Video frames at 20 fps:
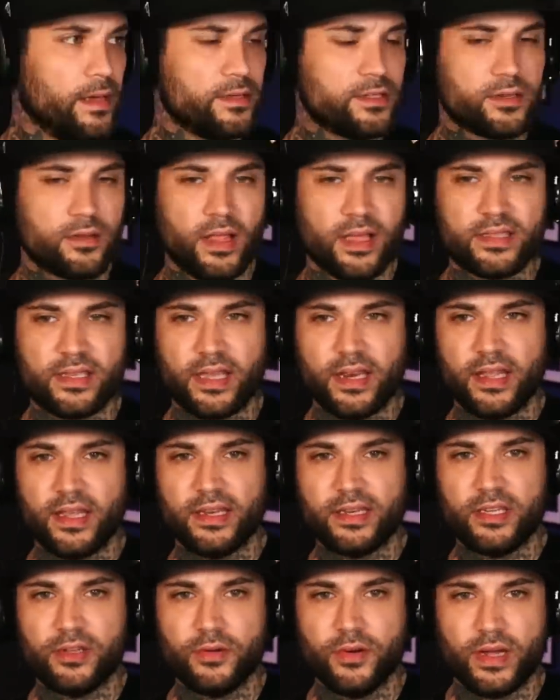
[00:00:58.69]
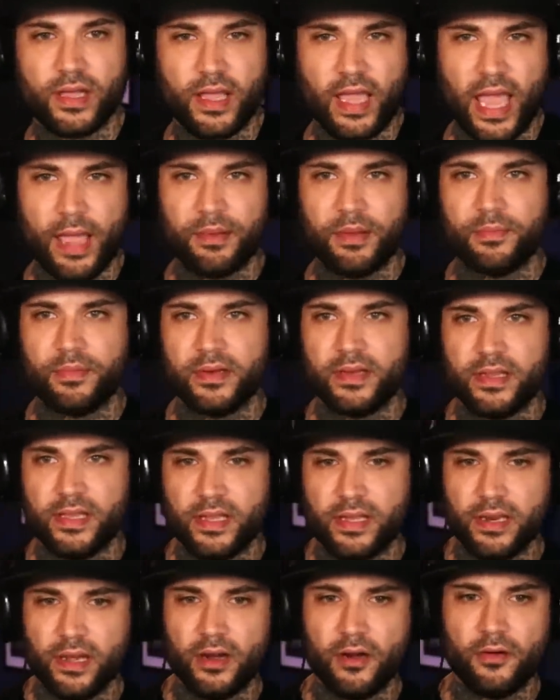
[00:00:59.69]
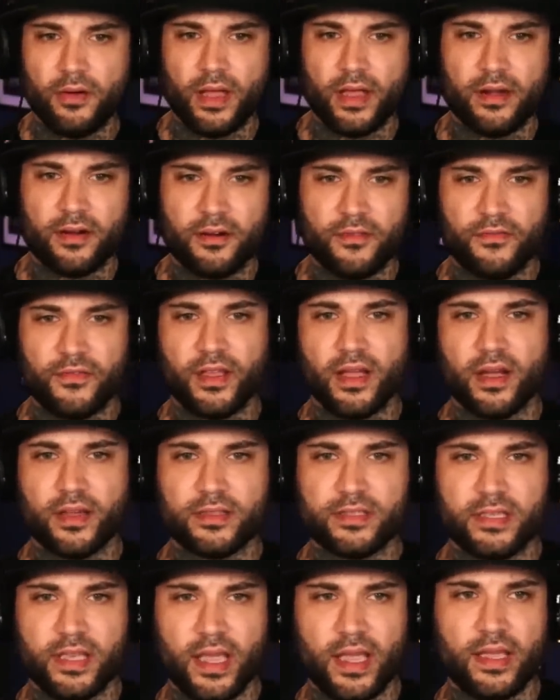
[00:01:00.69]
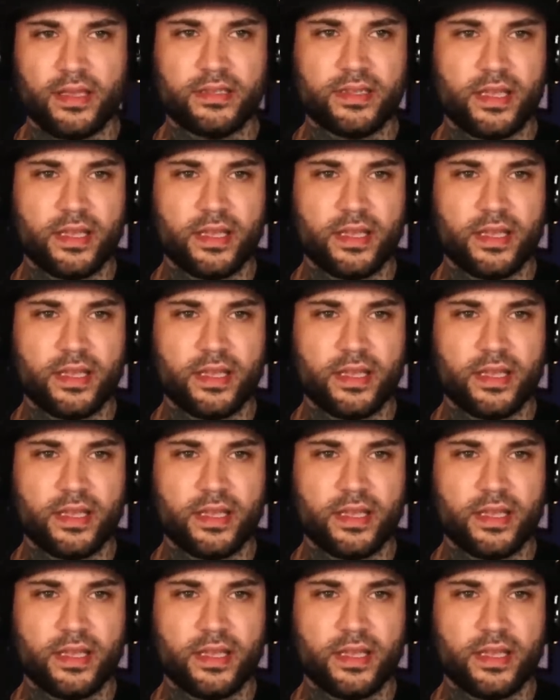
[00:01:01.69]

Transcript: So let's get into it. Gabby Petito and her fiance is